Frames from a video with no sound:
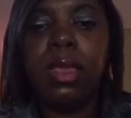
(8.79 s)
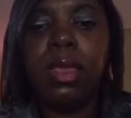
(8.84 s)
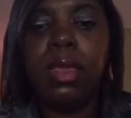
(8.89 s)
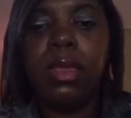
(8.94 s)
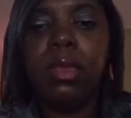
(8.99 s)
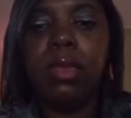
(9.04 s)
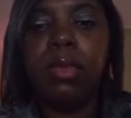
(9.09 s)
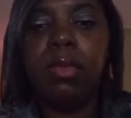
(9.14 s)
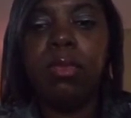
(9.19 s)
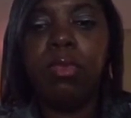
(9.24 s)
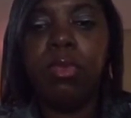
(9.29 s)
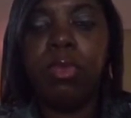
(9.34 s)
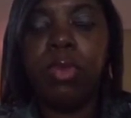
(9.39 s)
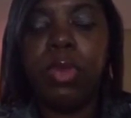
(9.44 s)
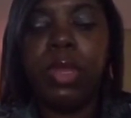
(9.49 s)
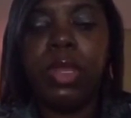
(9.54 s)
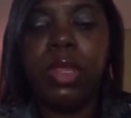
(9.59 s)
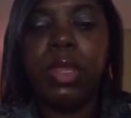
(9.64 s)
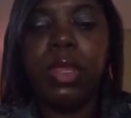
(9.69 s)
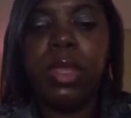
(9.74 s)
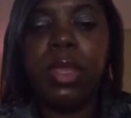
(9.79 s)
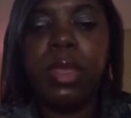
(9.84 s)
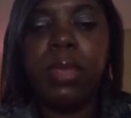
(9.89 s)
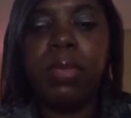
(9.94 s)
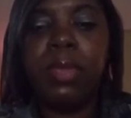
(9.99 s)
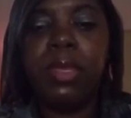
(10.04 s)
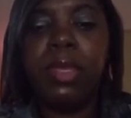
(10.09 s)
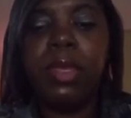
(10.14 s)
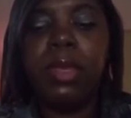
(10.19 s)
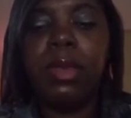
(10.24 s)
Good morning.
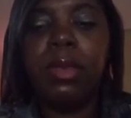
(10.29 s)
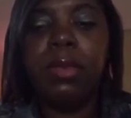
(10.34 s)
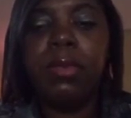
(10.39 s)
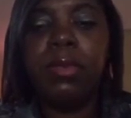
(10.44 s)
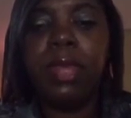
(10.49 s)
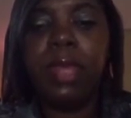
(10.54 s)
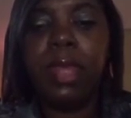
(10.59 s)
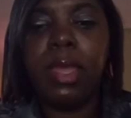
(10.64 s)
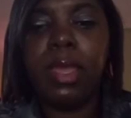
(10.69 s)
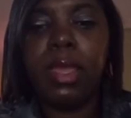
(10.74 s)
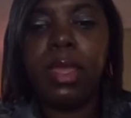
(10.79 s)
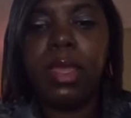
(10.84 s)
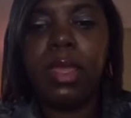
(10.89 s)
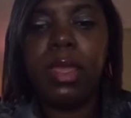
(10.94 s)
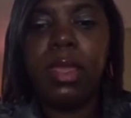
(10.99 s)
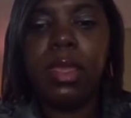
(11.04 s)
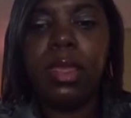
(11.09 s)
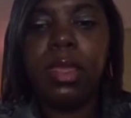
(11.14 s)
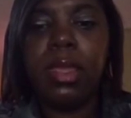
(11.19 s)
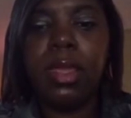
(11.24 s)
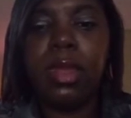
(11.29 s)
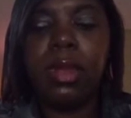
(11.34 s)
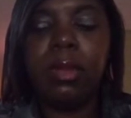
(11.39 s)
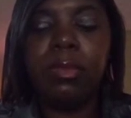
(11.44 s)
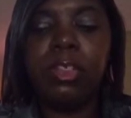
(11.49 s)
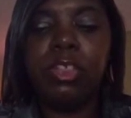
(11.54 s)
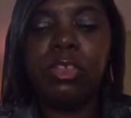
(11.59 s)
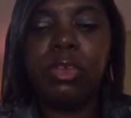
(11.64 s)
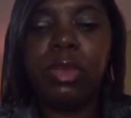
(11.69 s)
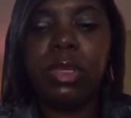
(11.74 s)
Happy hump day. And I'm
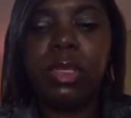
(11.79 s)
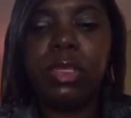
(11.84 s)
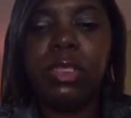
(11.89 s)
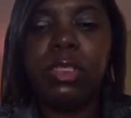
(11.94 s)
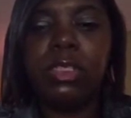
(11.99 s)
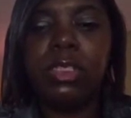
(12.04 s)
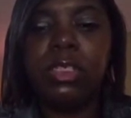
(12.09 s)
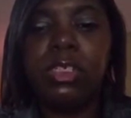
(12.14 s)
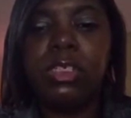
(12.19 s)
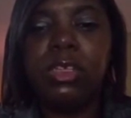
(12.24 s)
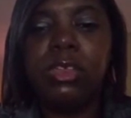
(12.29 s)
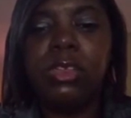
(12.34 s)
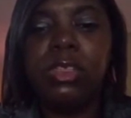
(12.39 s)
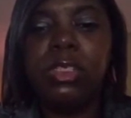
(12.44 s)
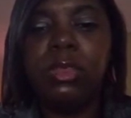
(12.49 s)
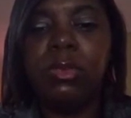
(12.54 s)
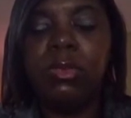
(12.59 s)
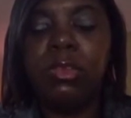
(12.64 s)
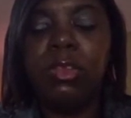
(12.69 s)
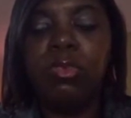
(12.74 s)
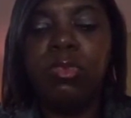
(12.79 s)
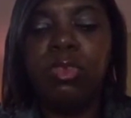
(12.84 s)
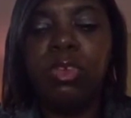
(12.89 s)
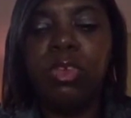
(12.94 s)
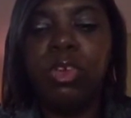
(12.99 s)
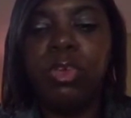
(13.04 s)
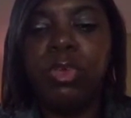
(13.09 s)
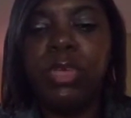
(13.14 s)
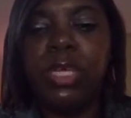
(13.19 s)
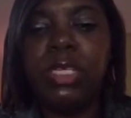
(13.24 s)
going to try to tell you something
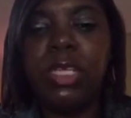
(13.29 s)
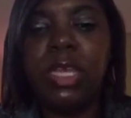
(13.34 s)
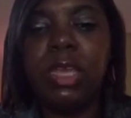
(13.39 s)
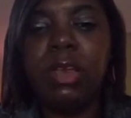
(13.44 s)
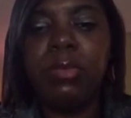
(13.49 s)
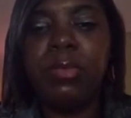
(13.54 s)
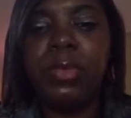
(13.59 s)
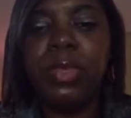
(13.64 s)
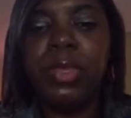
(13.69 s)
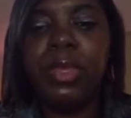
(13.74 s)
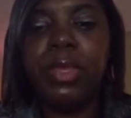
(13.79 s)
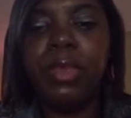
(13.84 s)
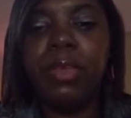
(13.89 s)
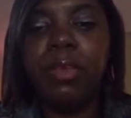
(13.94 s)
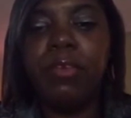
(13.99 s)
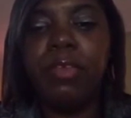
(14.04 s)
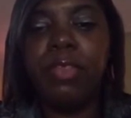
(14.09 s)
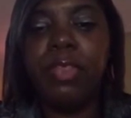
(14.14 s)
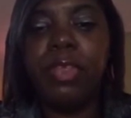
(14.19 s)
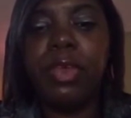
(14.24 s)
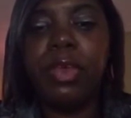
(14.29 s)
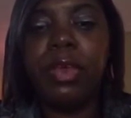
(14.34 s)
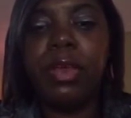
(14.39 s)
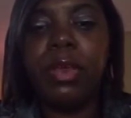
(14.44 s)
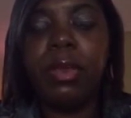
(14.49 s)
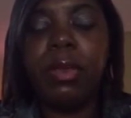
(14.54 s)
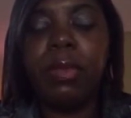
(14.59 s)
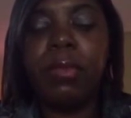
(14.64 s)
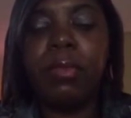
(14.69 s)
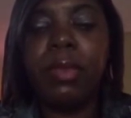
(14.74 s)
real quick to help you get over the
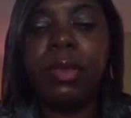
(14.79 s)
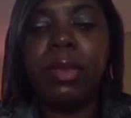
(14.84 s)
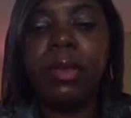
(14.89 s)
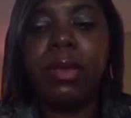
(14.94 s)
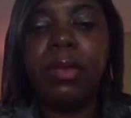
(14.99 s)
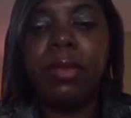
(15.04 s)
hump.